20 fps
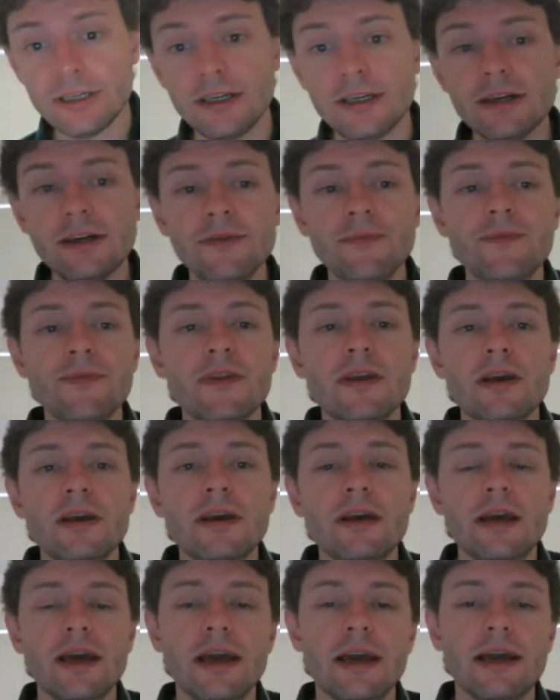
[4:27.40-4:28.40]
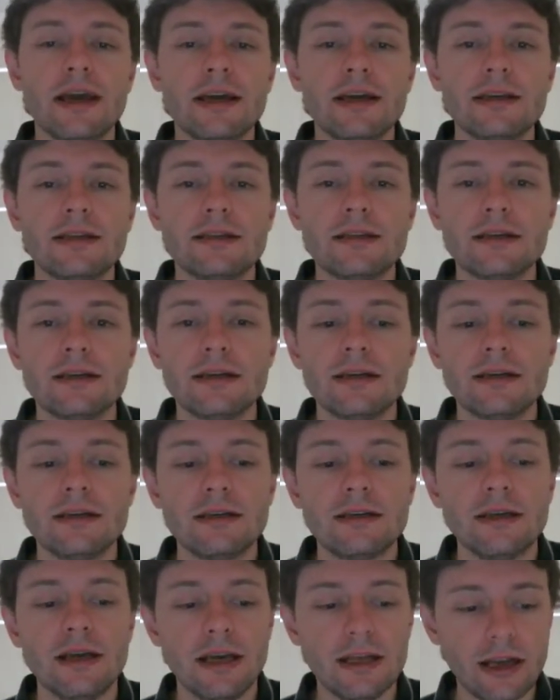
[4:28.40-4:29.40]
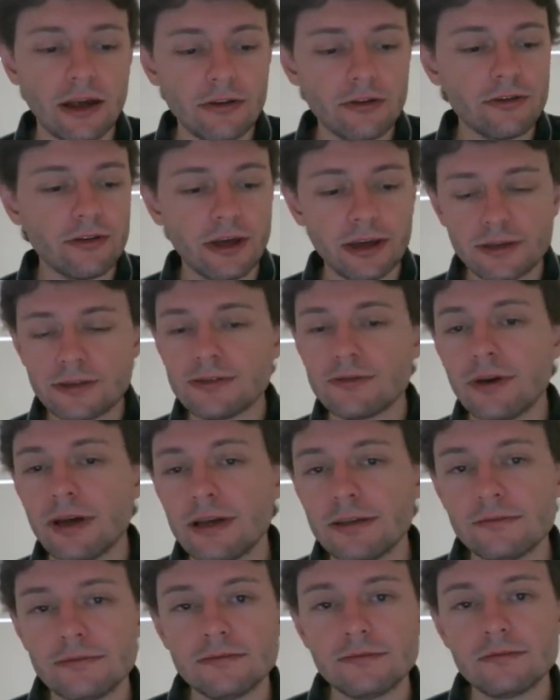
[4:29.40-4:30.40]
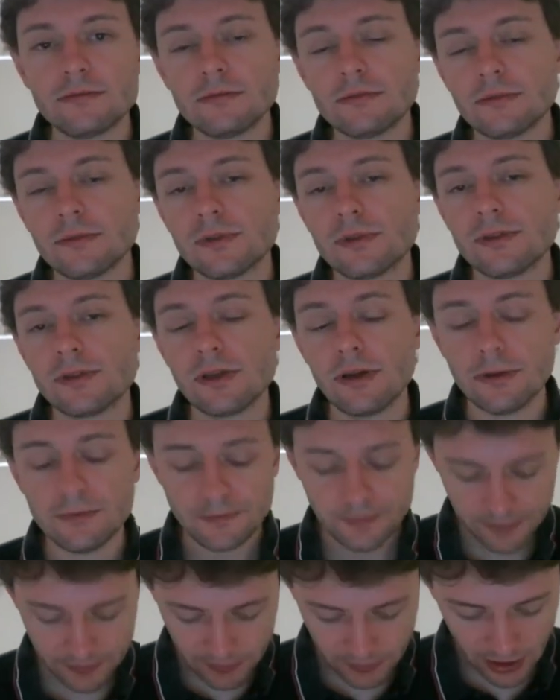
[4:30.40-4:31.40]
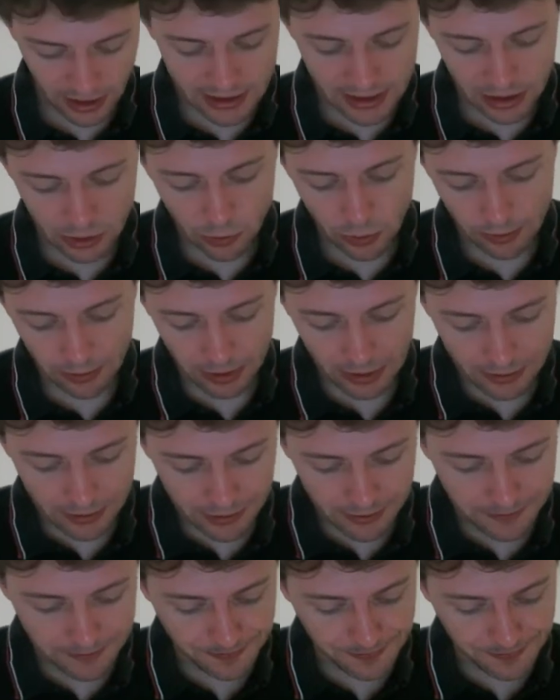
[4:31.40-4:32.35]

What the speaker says: here, and other things, right? So that's equipment.